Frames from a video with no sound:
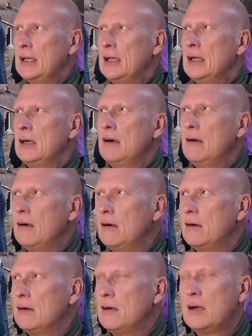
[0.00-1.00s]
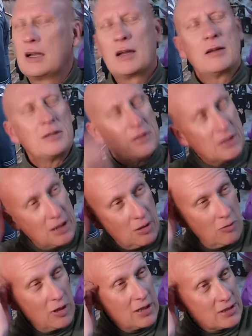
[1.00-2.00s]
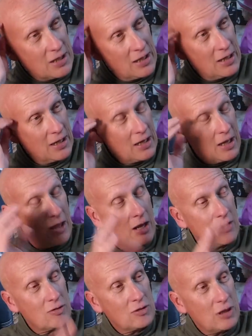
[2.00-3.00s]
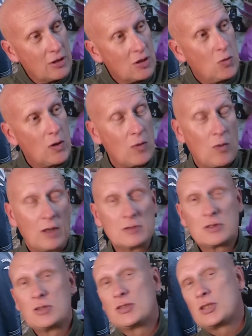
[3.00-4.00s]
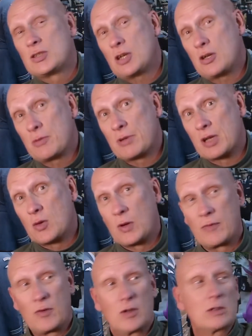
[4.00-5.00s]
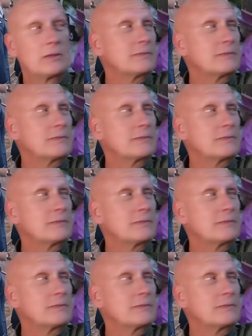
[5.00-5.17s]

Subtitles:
Oh, and there's, you know, there's another quick one, because it's only gonna be a quick vlog.